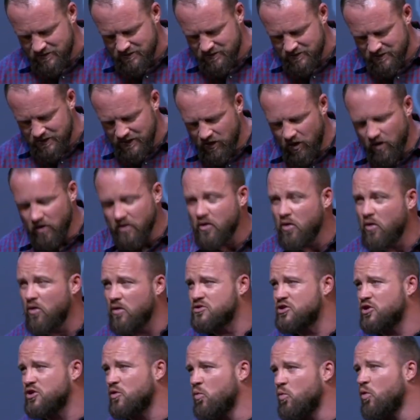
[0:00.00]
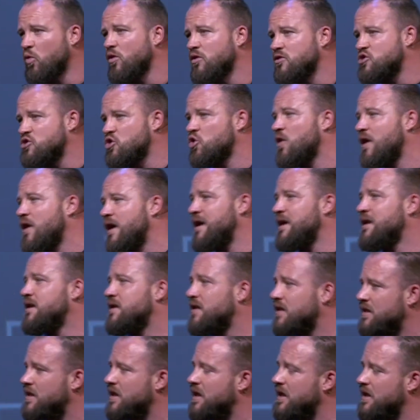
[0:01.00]
In our culture, we're trained to
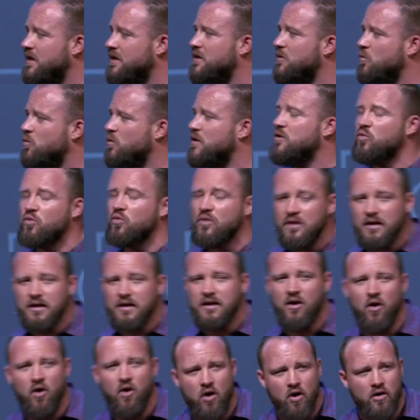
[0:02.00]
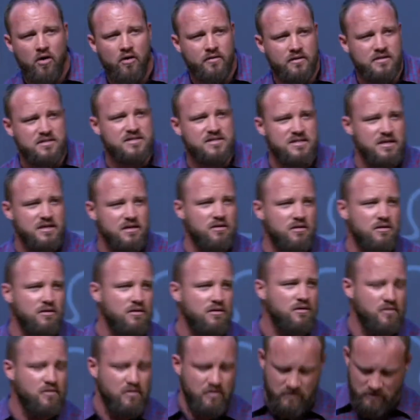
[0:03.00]
think that we really are the center
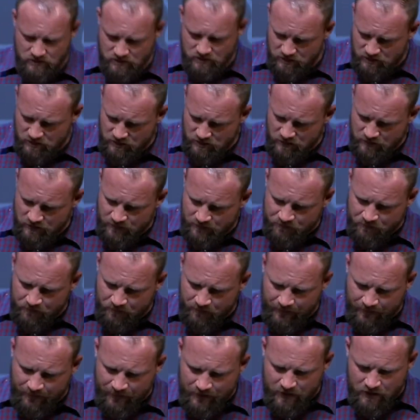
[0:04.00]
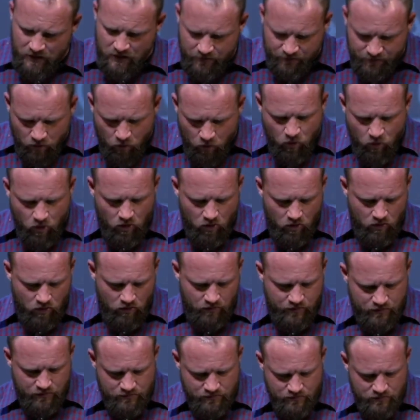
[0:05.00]
of the
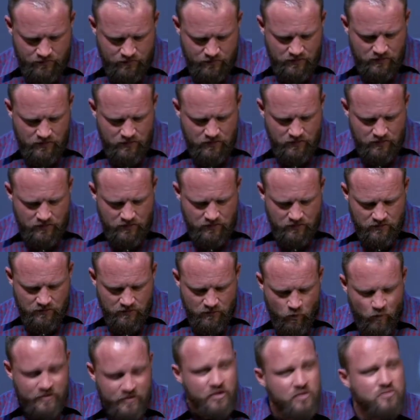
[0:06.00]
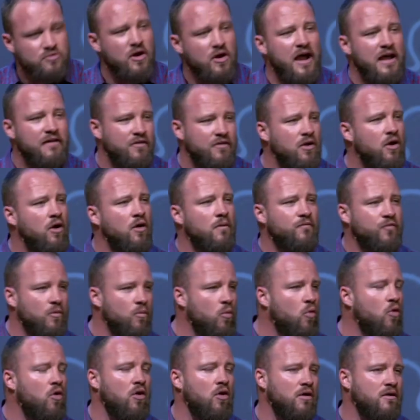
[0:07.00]
world. When you're driving home from
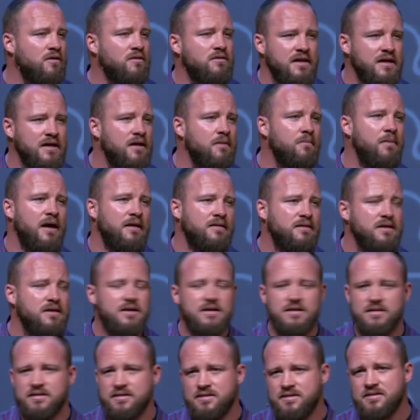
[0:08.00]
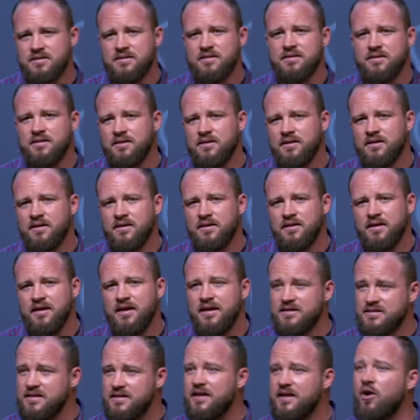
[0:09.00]
work, think about this.
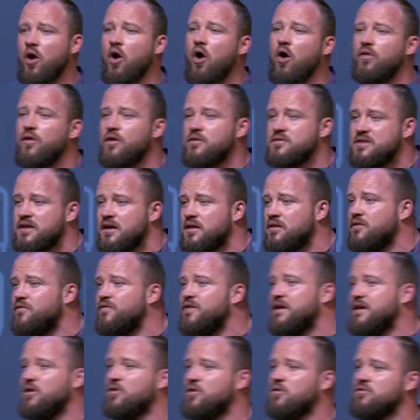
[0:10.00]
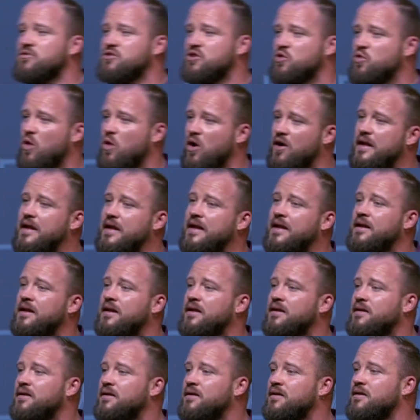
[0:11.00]
Isn't it all those other vehicles who are in
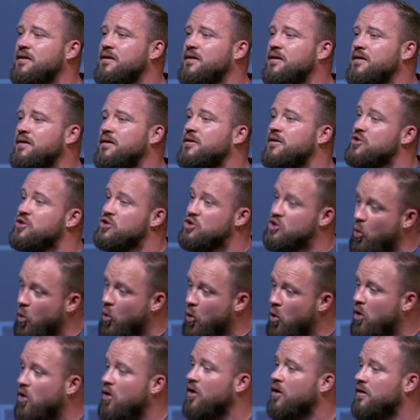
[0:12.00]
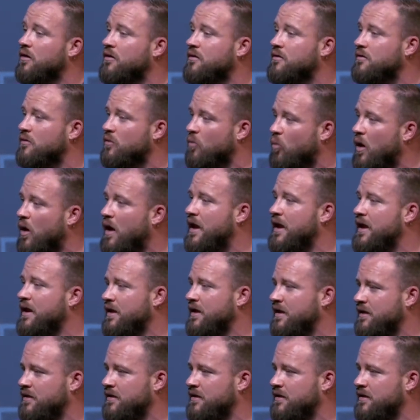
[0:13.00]
your way?